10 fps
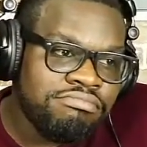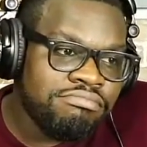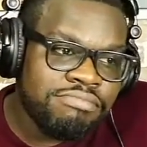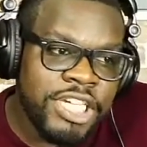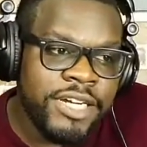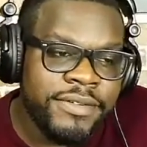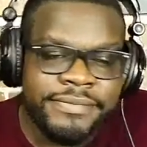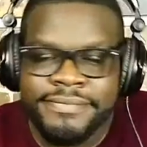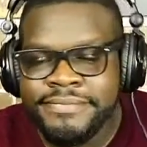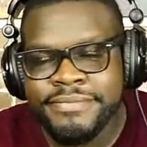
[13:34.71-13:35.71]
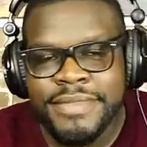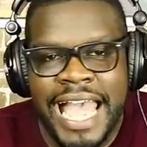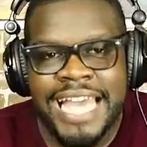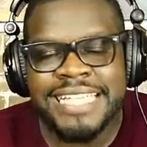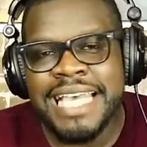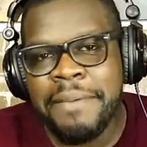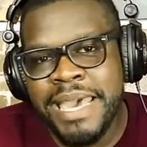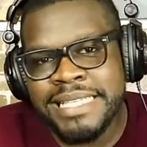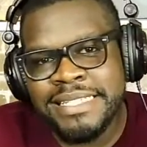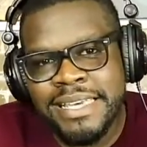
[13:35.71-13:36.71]
know, how does that make
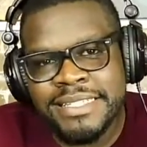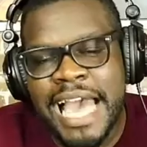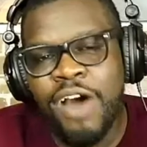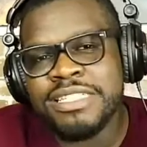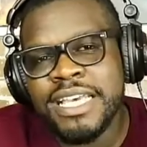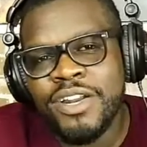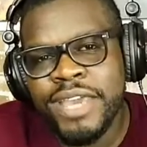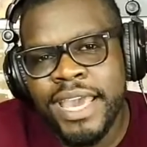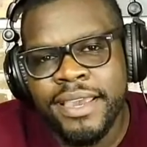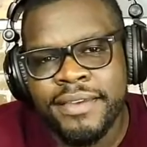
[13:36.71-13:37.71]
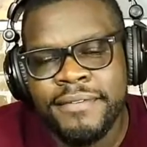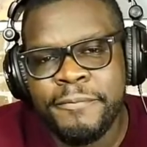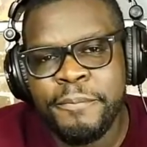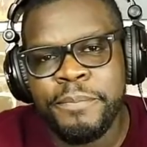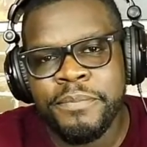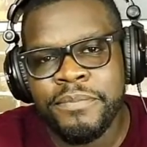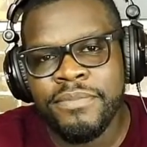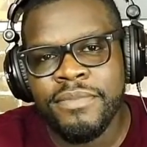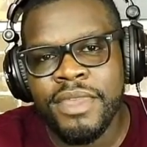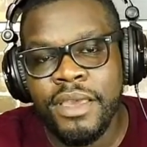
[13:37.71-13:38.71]
sense? How is that okay?
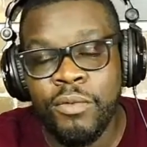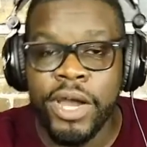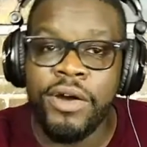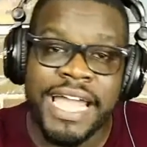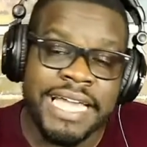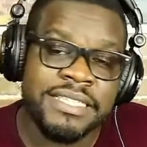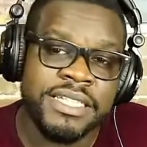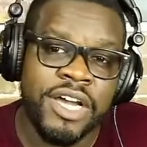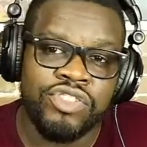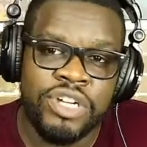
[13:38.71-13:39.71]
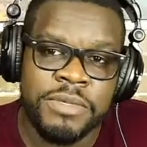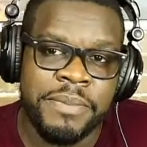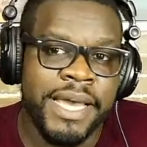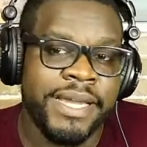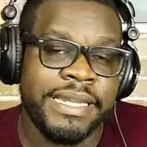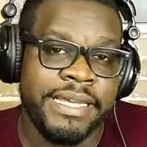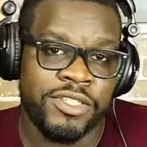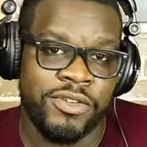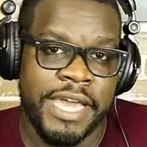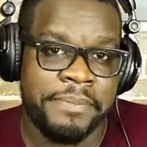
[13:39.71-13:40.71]
Well, I guess in Donald Trump's mind, it is
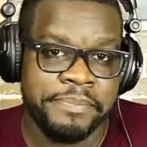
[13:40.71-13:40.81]
okay.